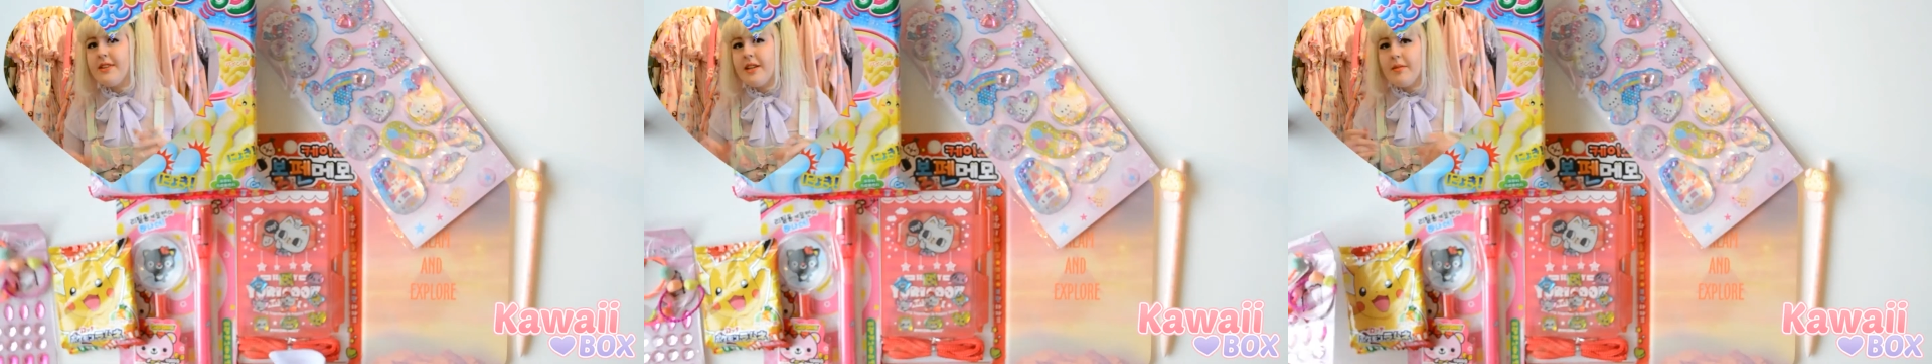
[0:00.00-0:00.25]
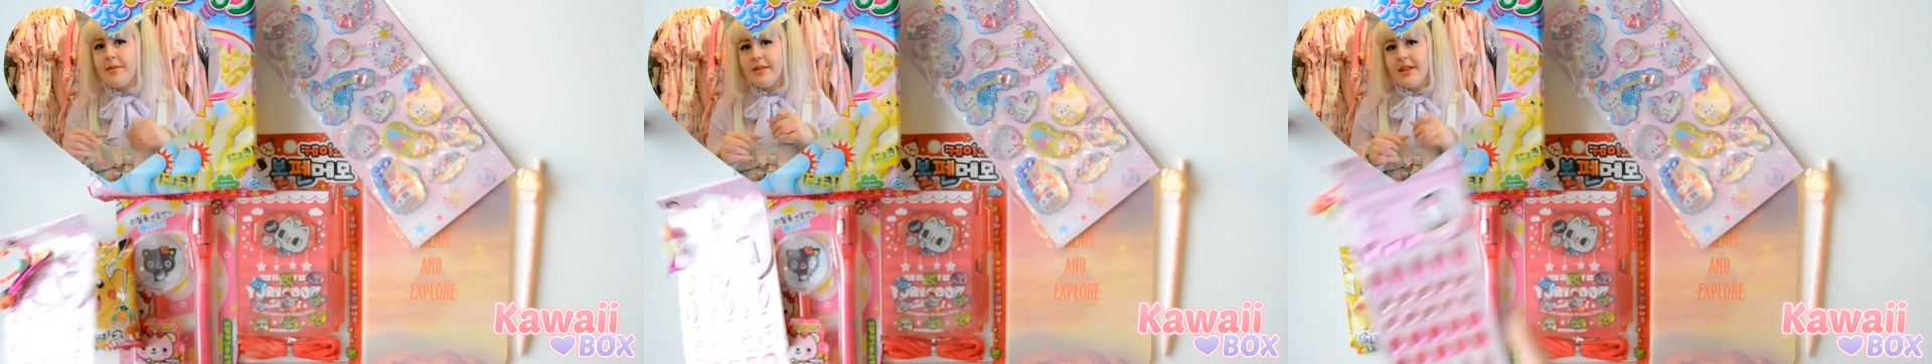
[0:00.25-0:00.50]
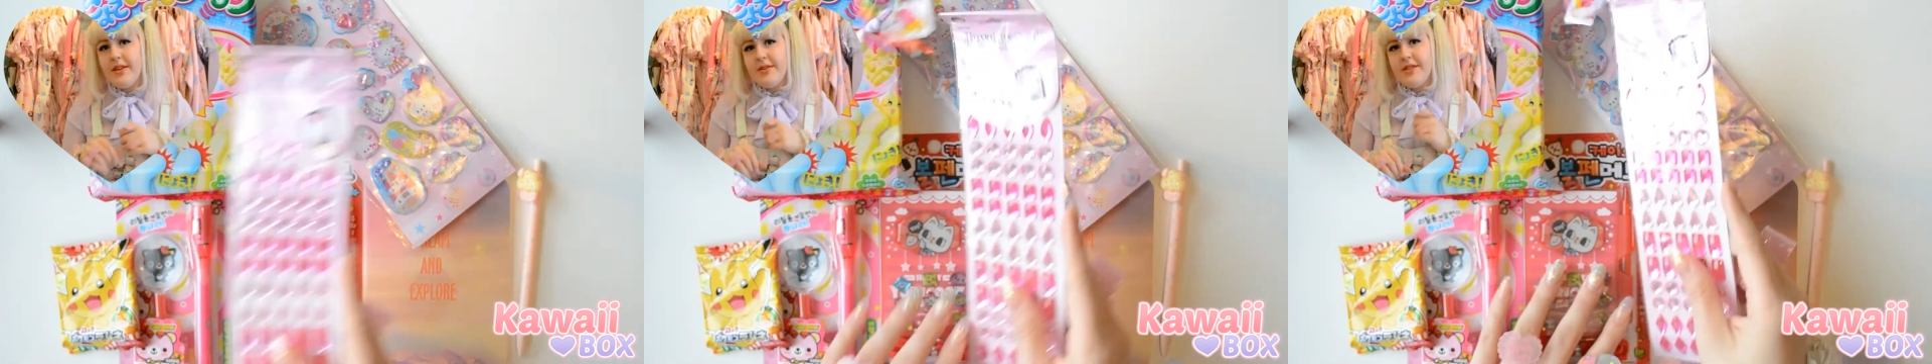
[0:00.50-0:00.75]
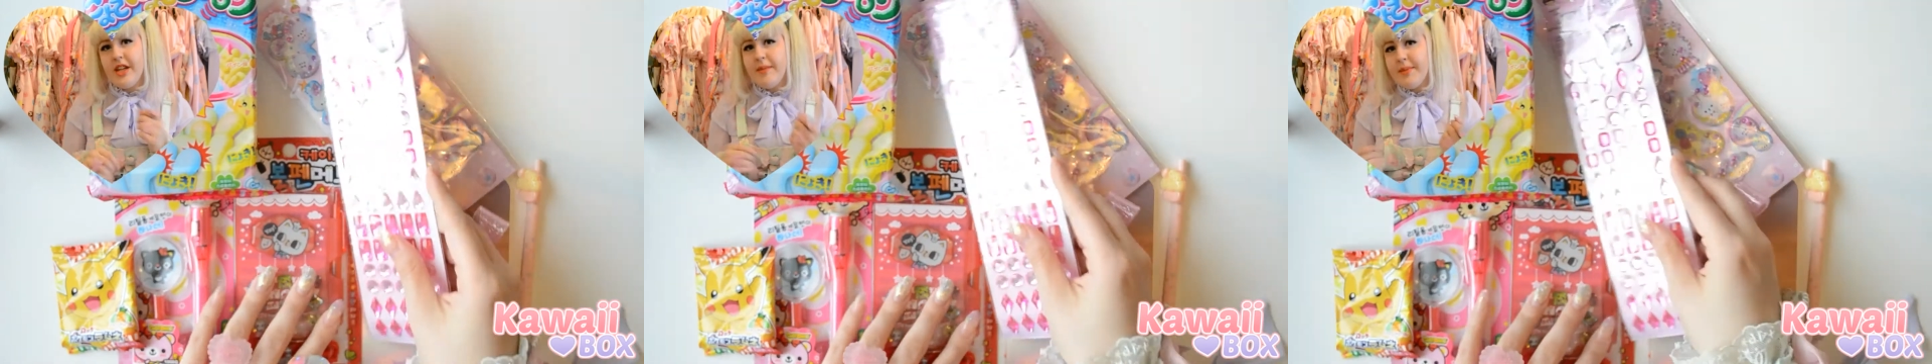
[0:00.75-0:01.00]
a little bit of cute
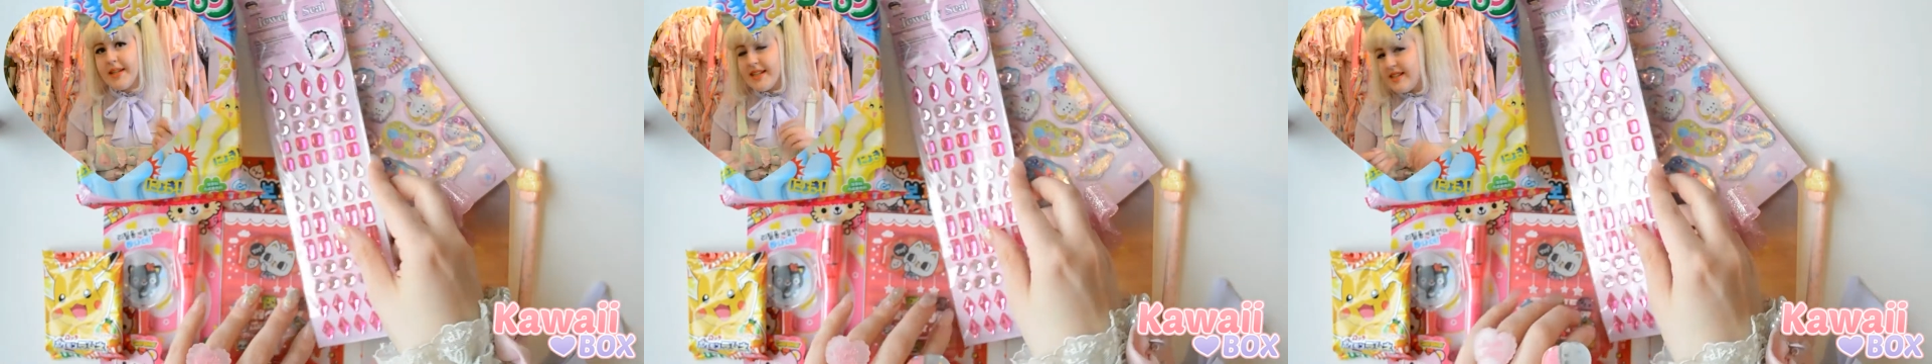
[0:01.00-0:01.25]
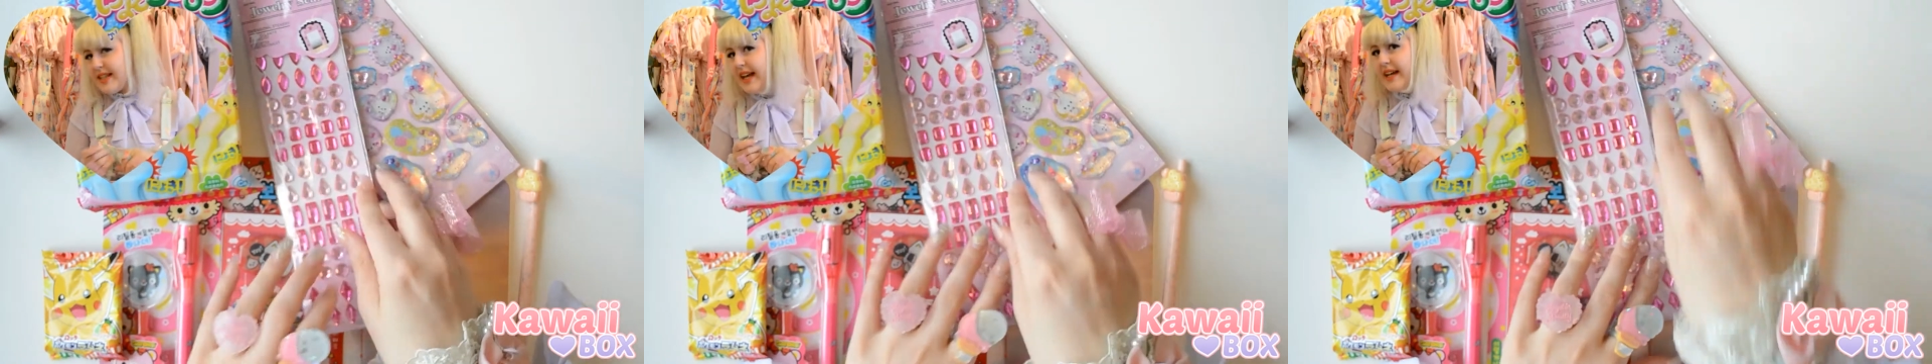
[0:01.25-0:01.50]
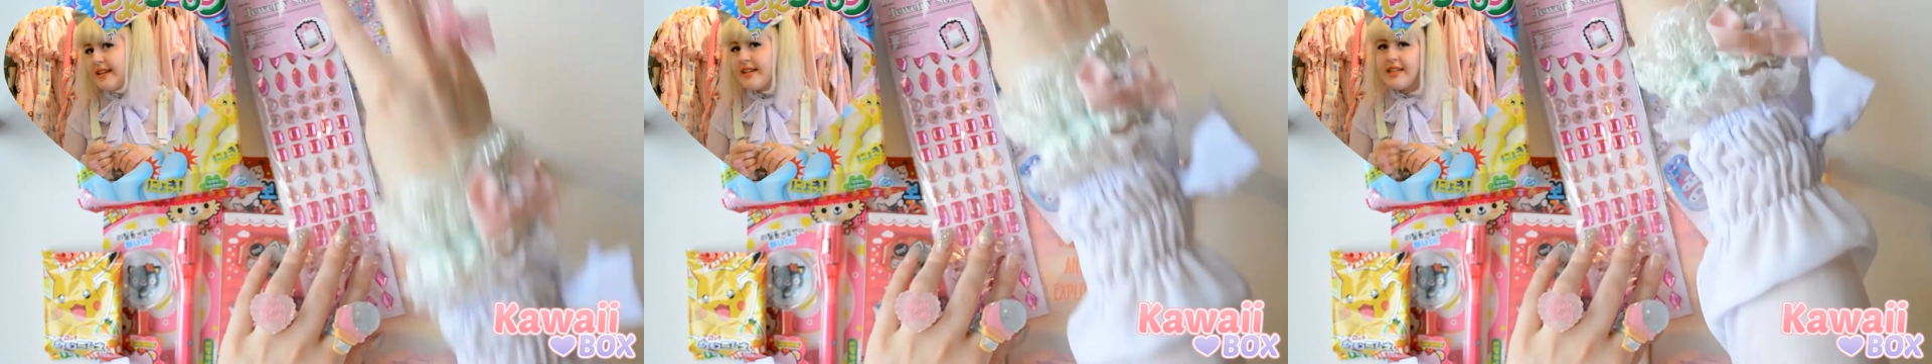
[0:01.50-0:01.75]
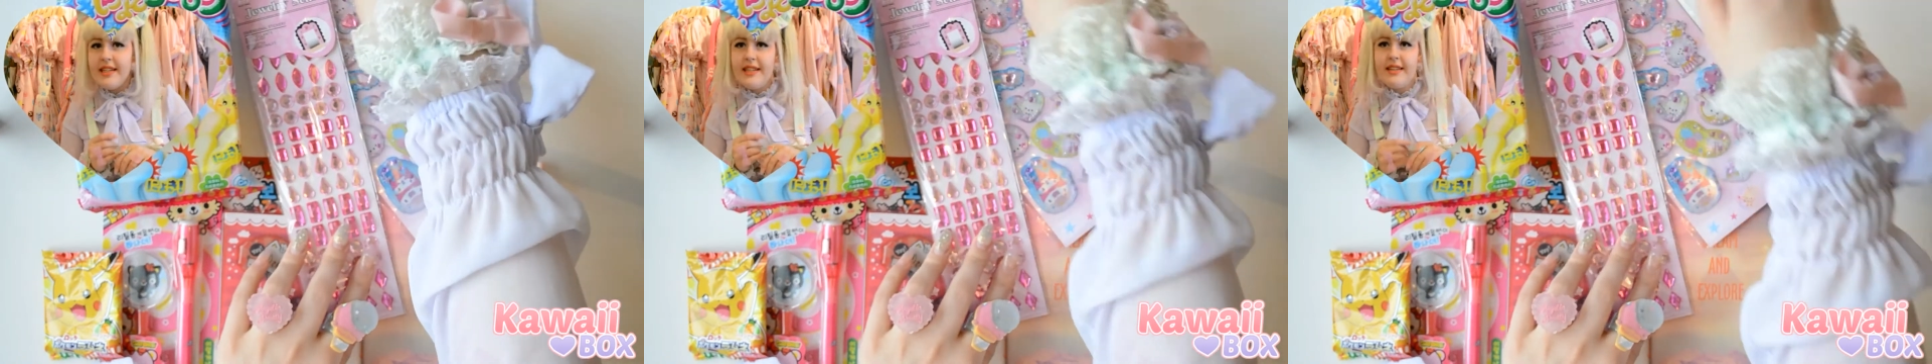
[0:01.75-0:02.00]
Japanese
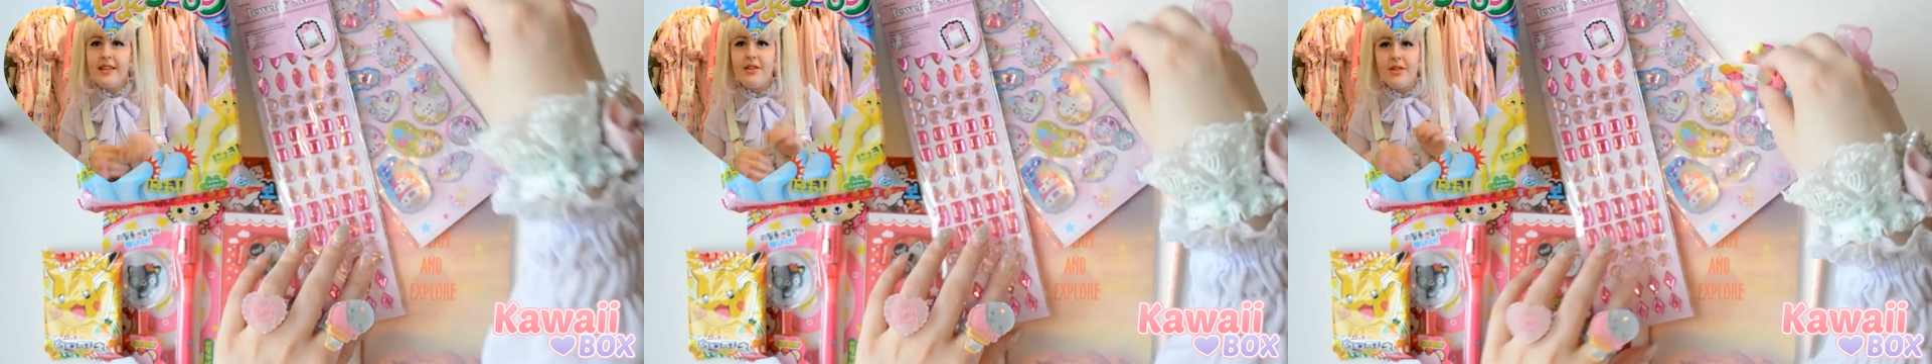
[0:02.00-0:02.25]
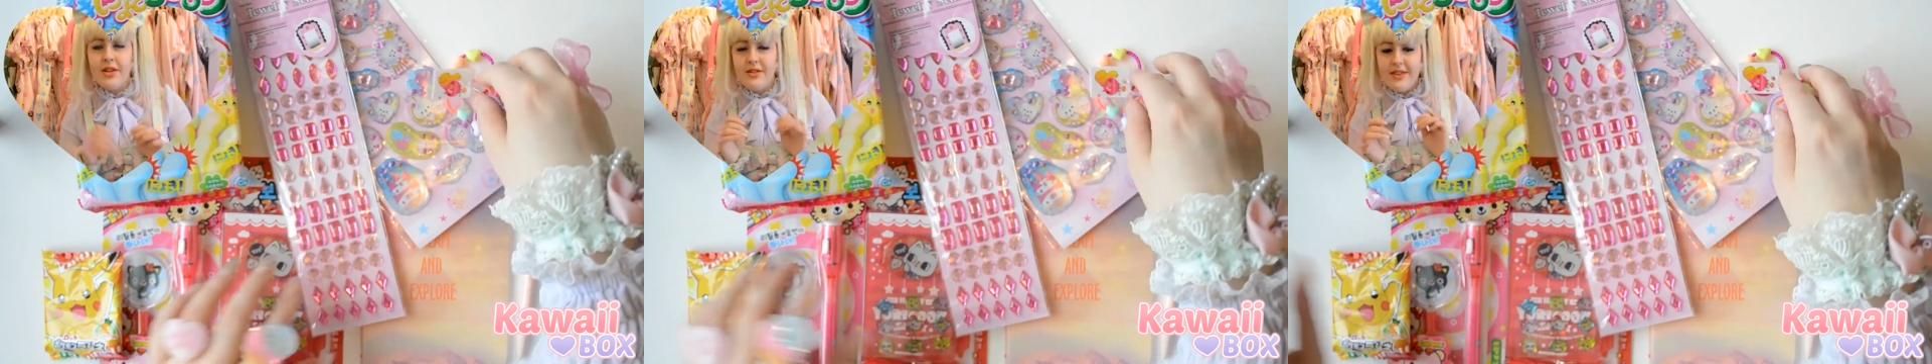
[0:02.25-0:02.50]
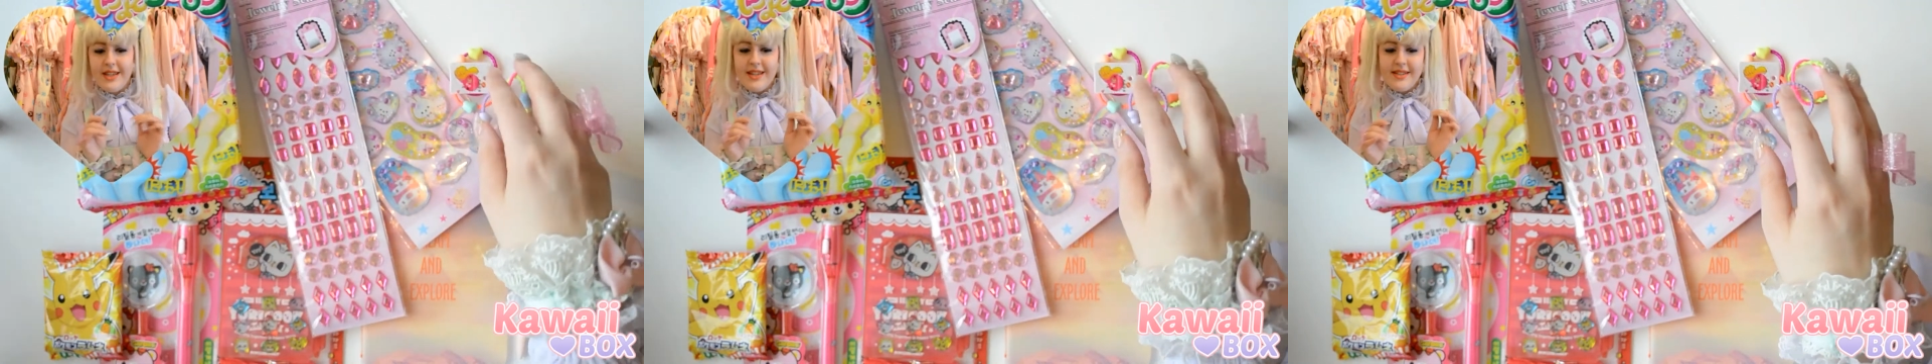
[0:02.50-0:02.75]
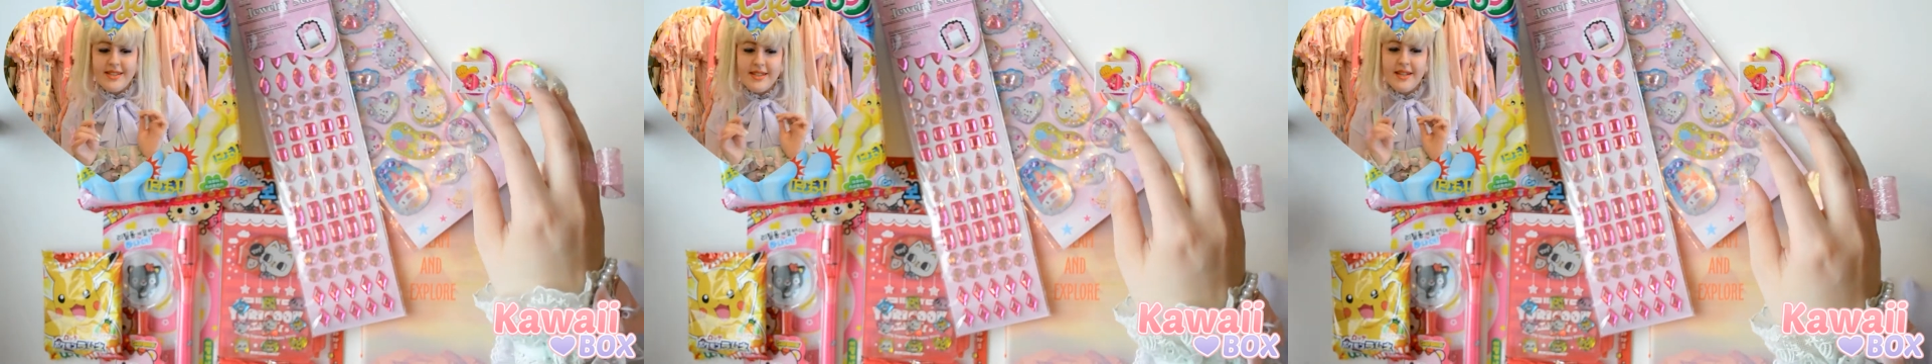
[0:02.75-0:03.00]
candy and little cute
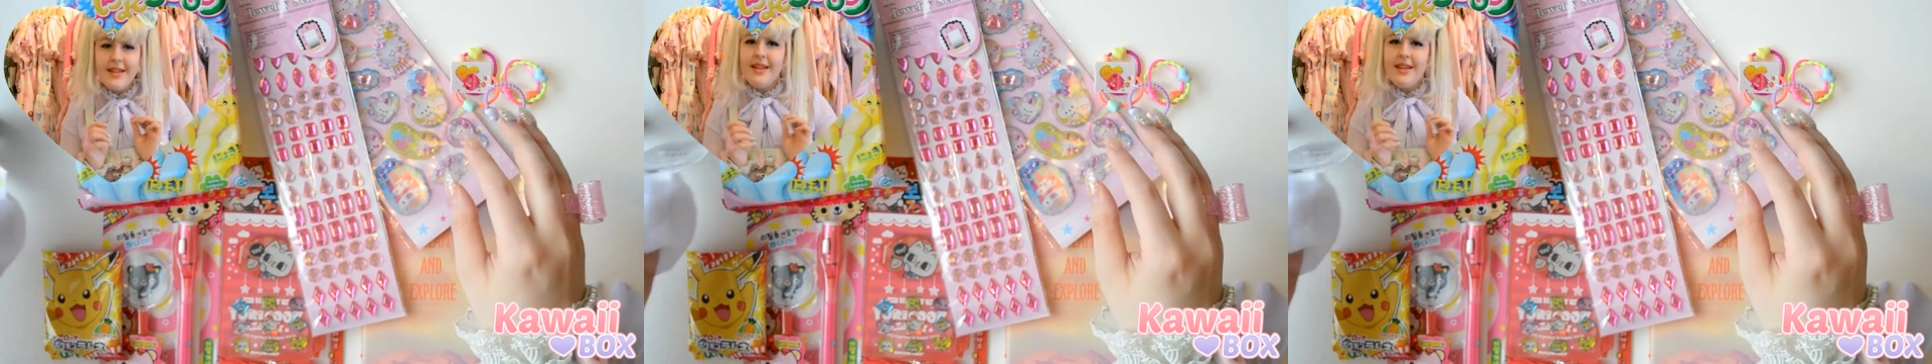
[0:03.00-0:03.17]
things,